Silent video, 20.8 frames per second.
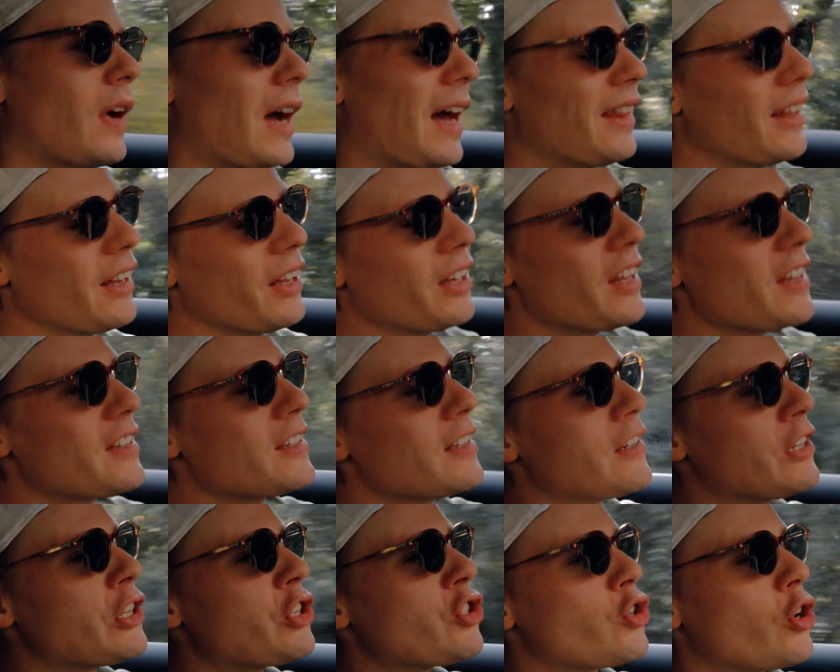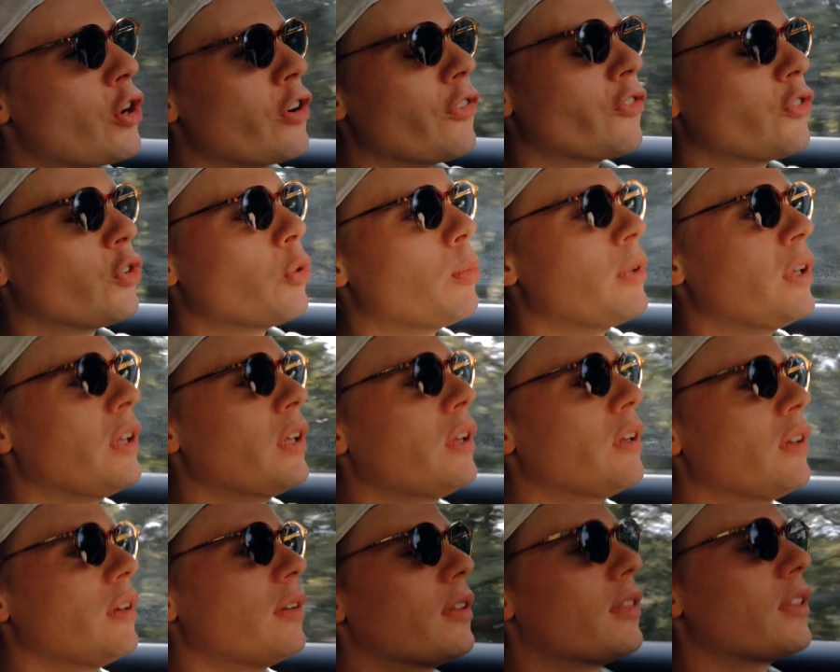I think it doesn't deserve to
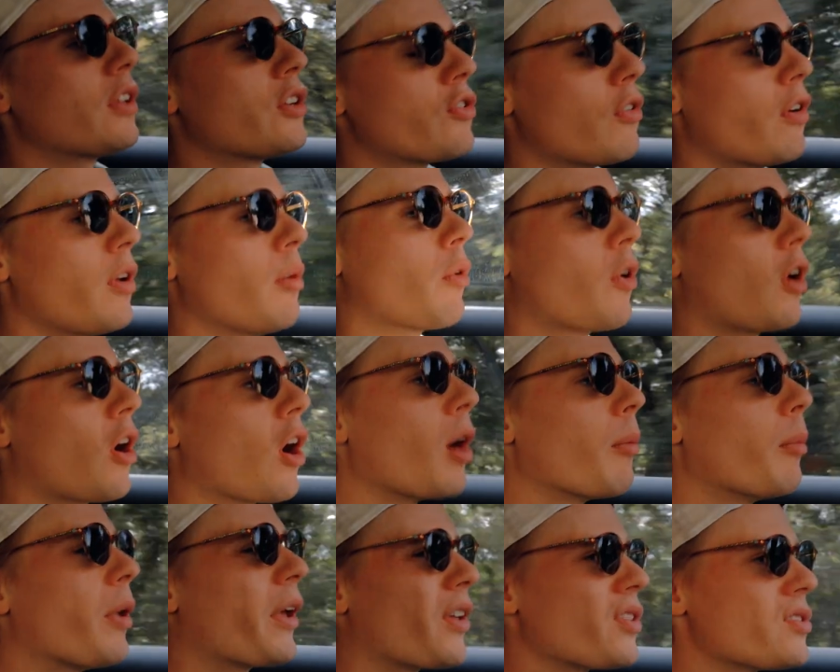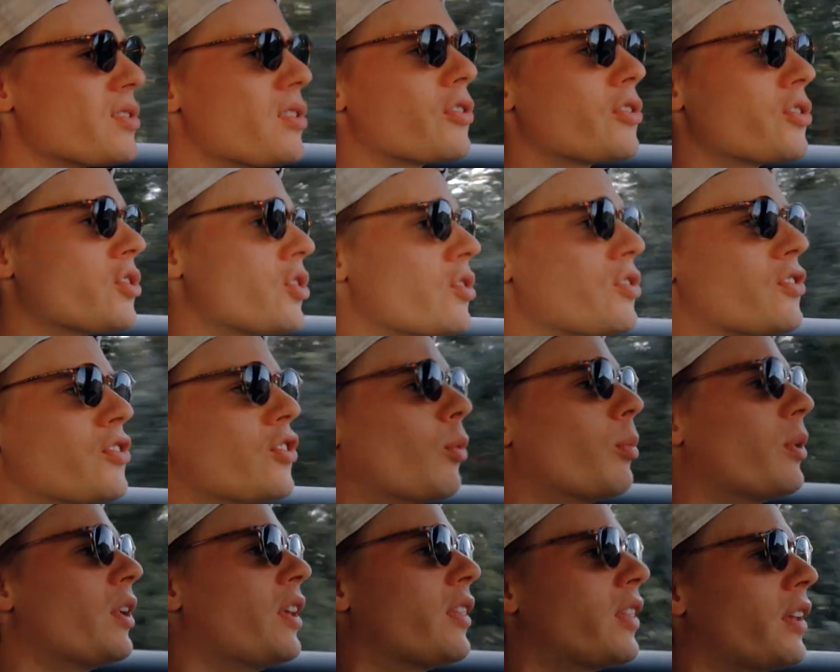be the dream car, because there's just so
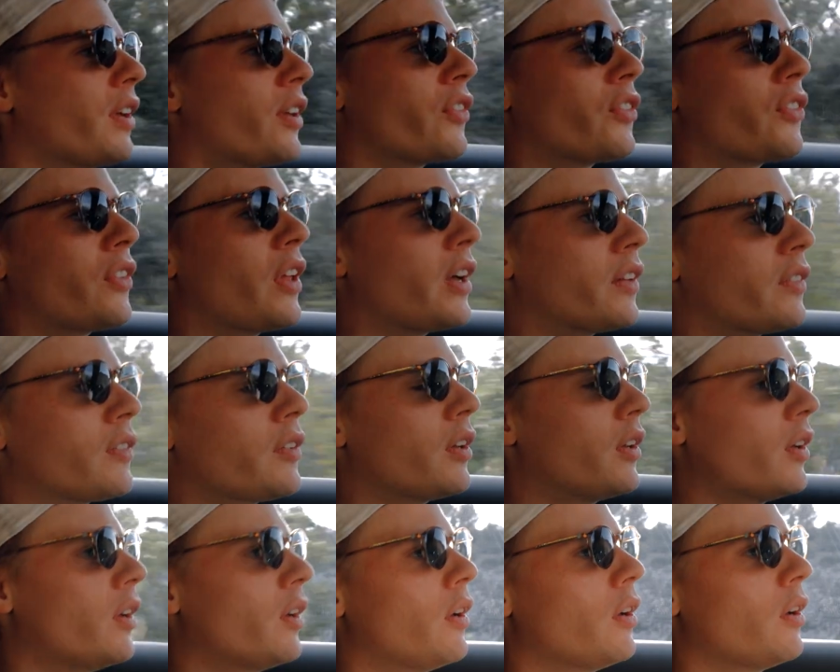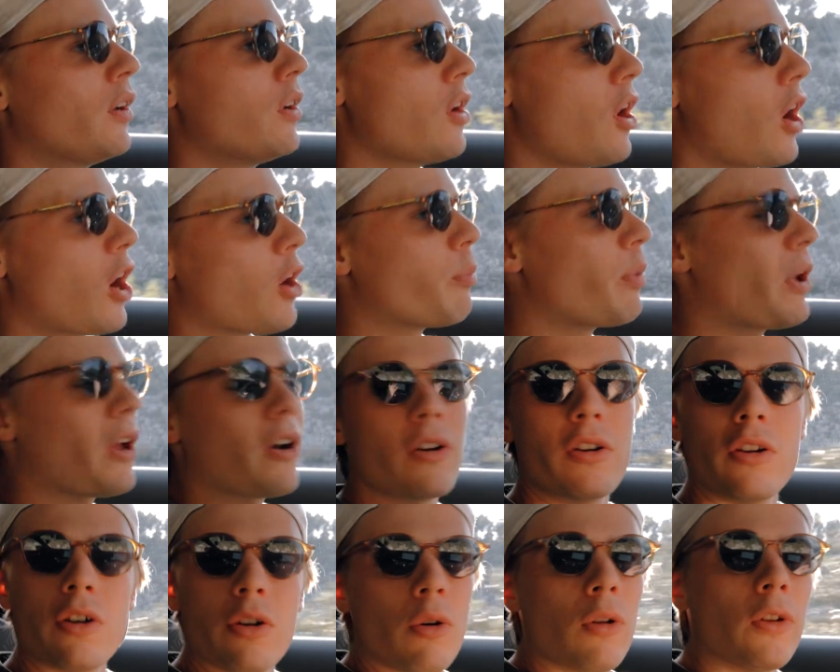many things that are
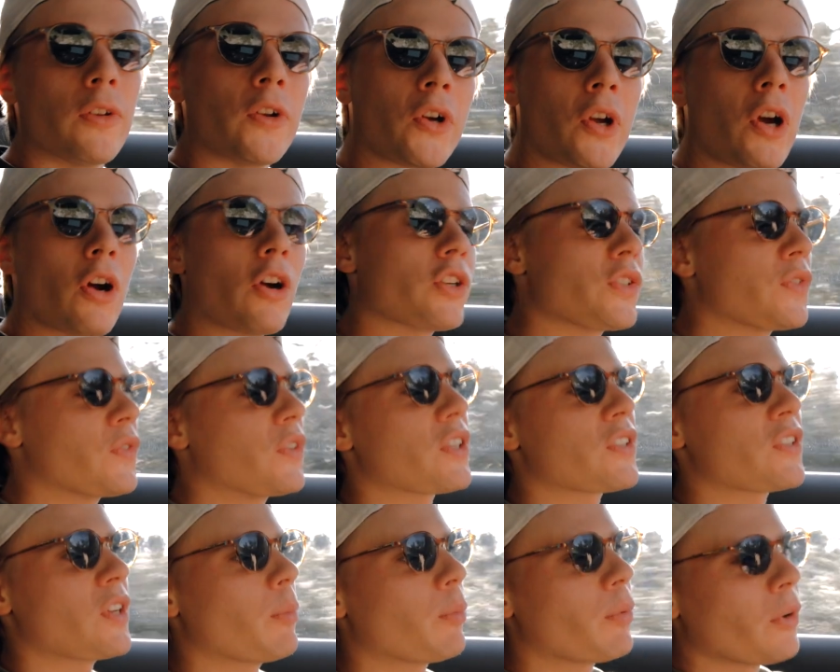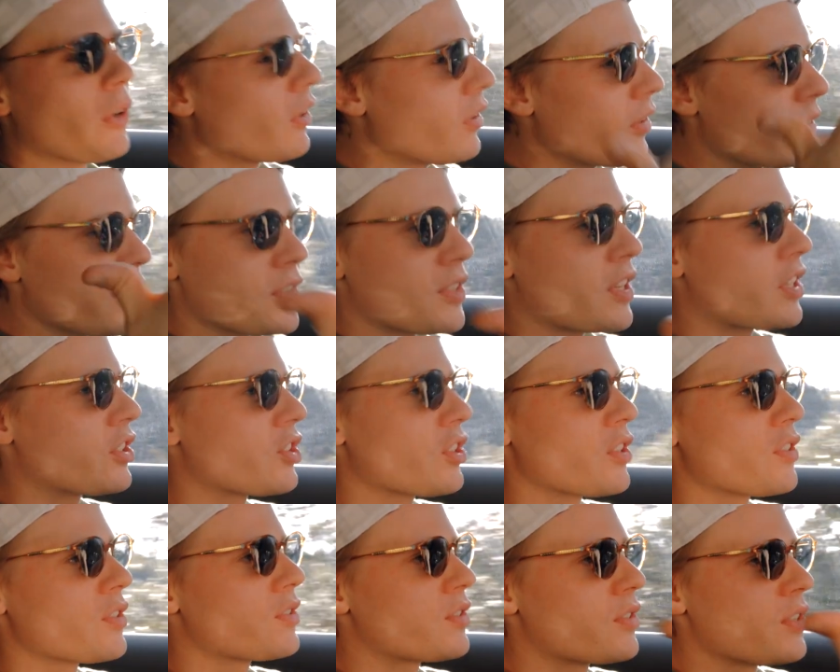better in older cars, for example, such
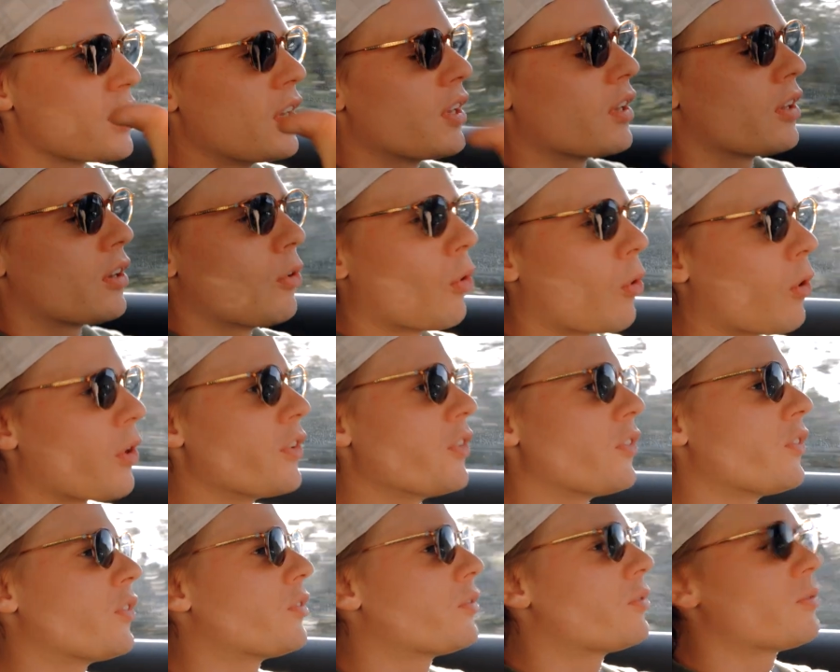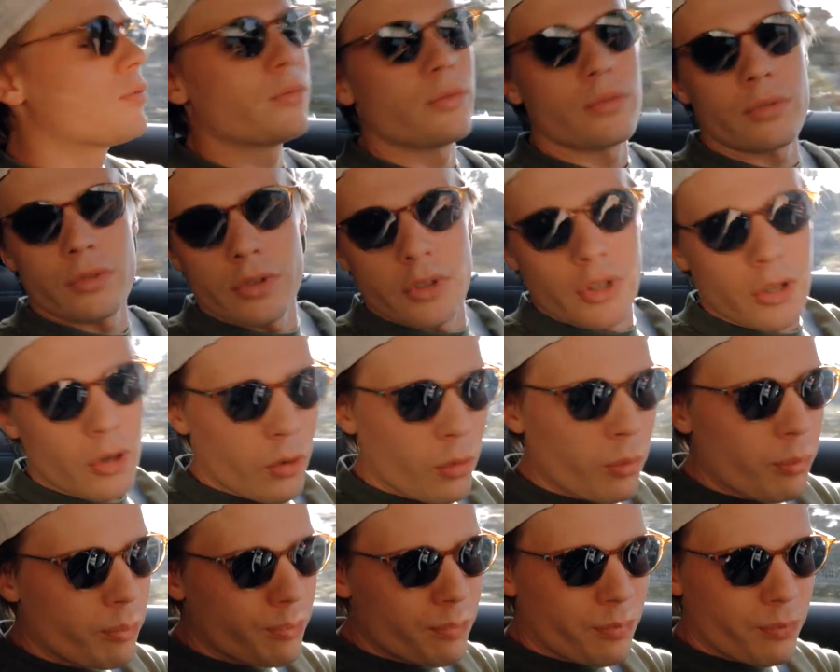as noise, you
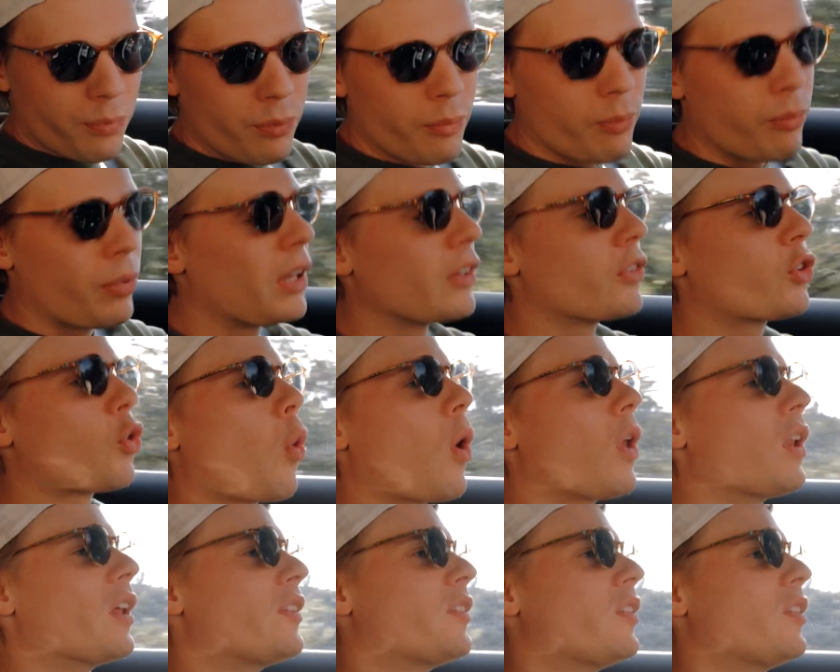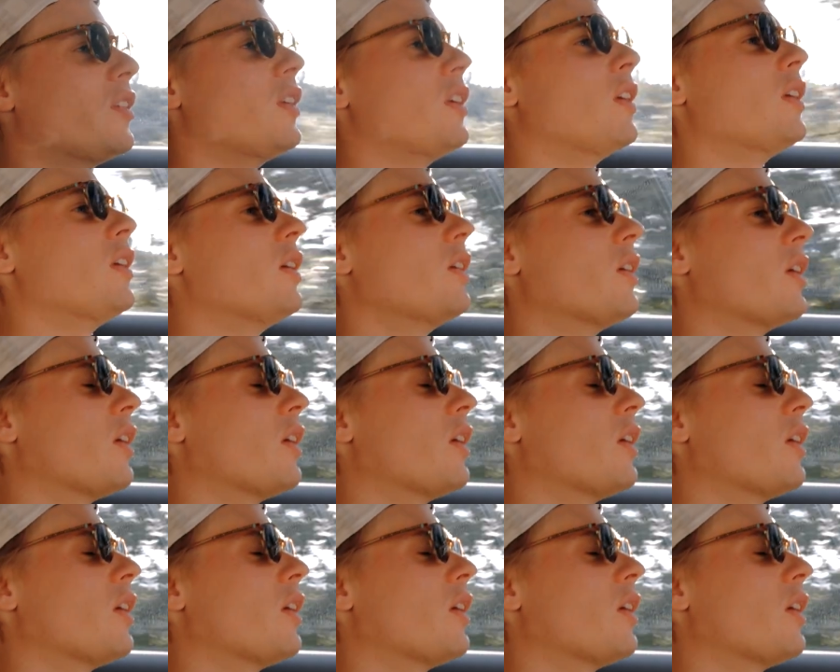know, build quality,